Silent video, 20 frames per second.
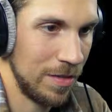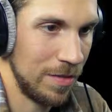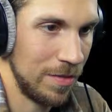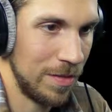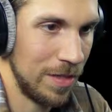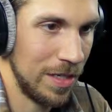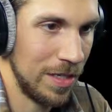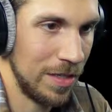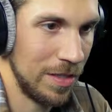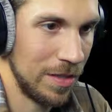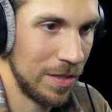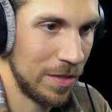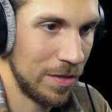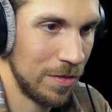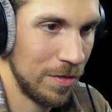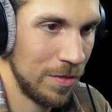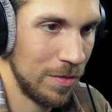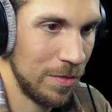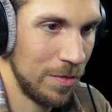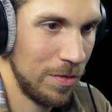Around the
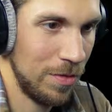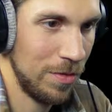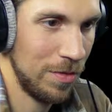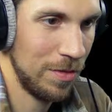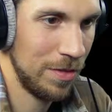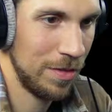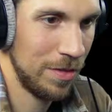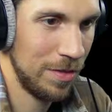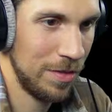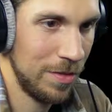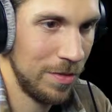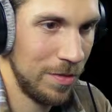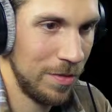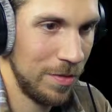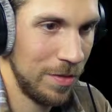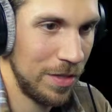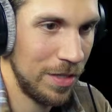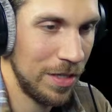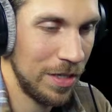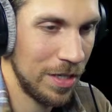corner.
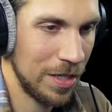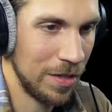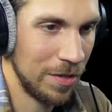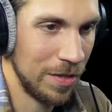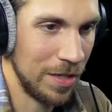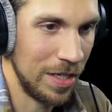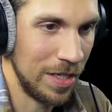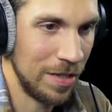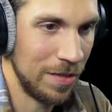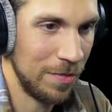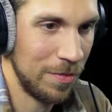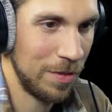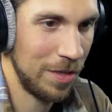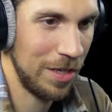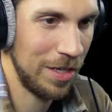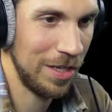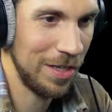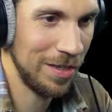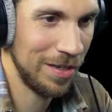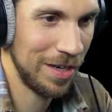where are you going? Where
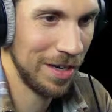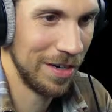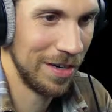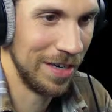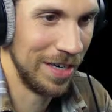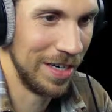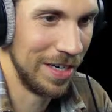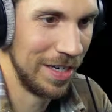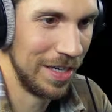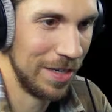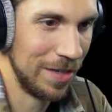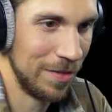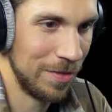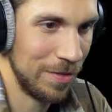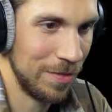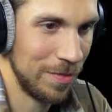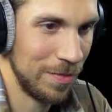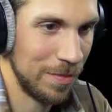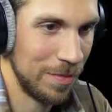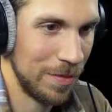are you going?
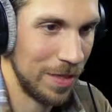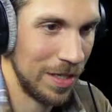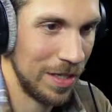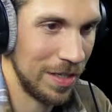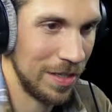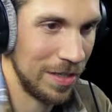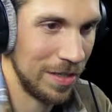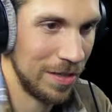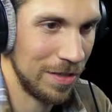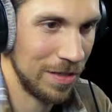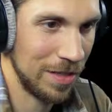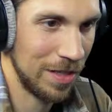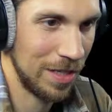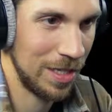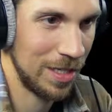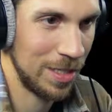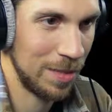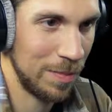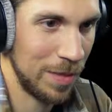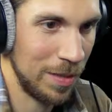Oh, wait. There's a
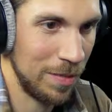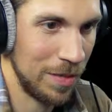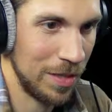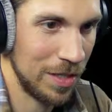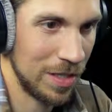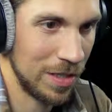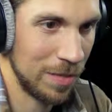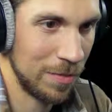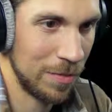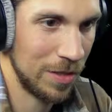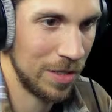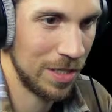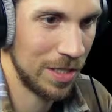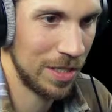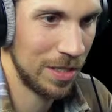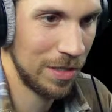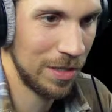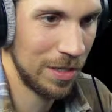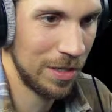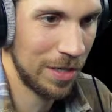laser beam here somewhere, isn't
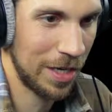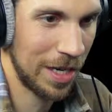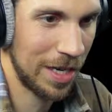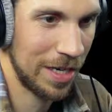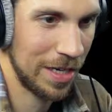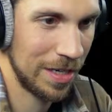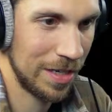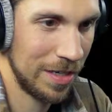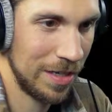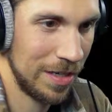there? Oh, God.